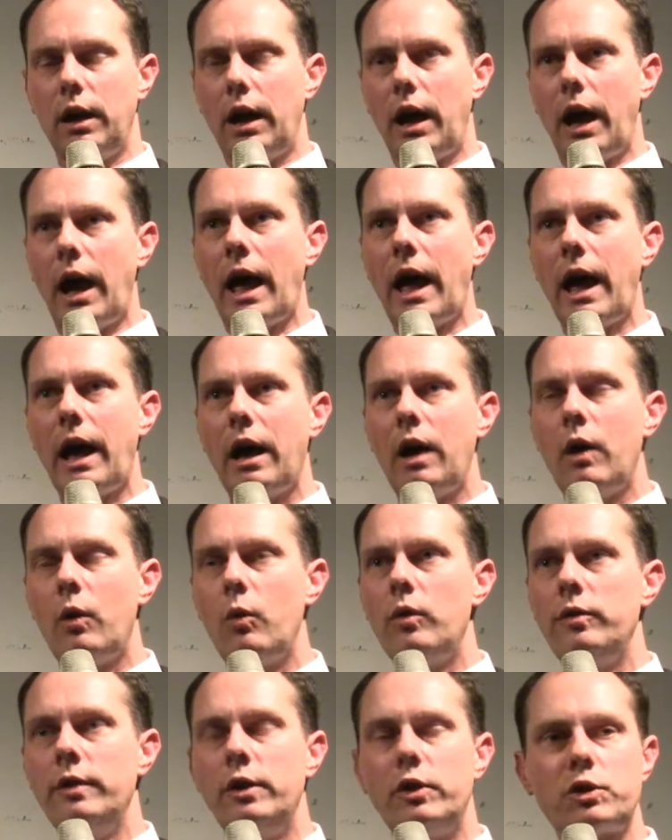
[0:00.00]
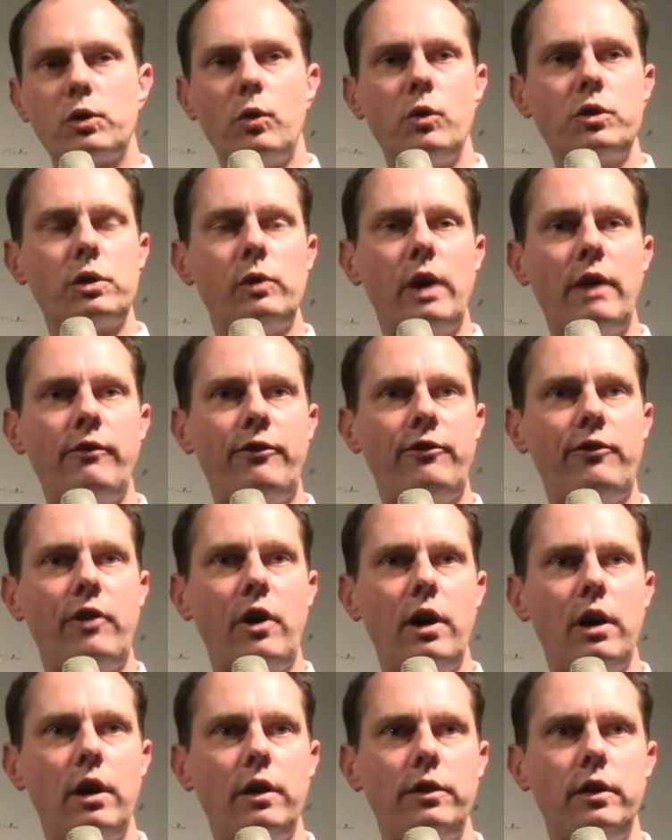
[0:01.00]
how there's also a
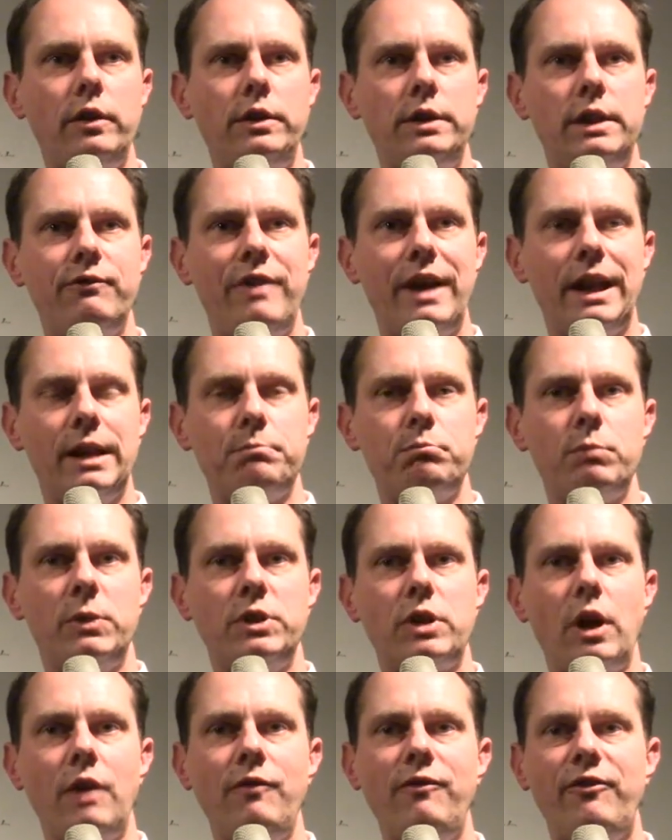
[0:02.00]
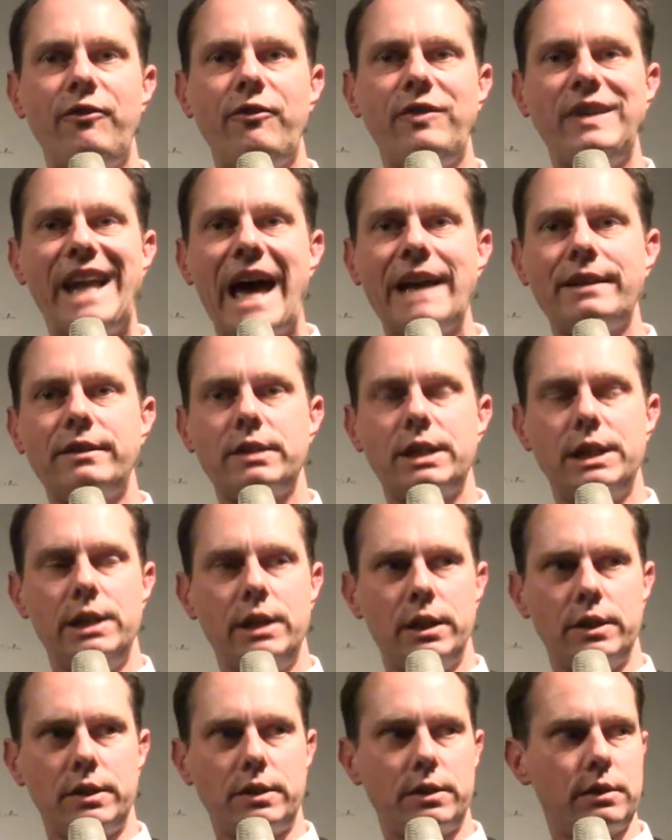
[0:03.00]
further development of
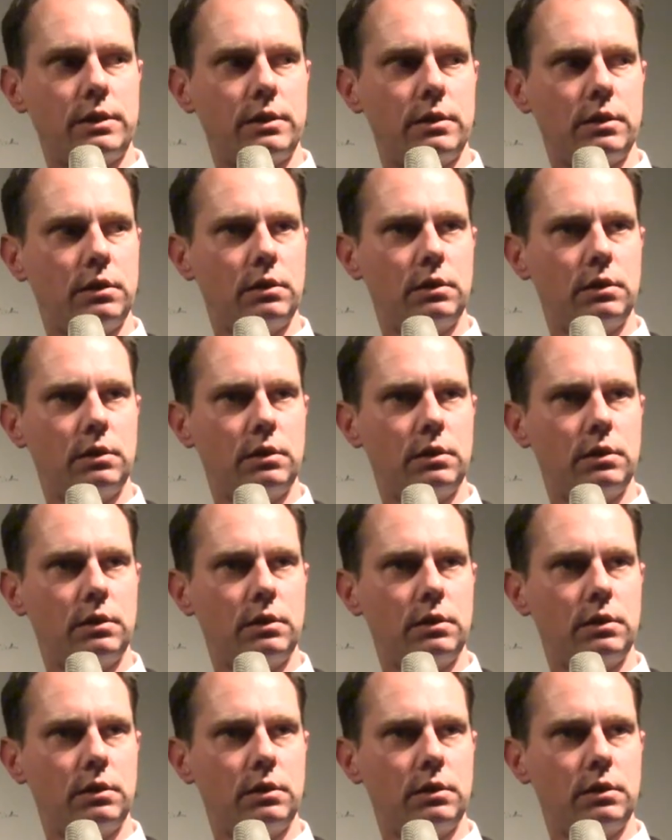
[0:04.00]
flatness.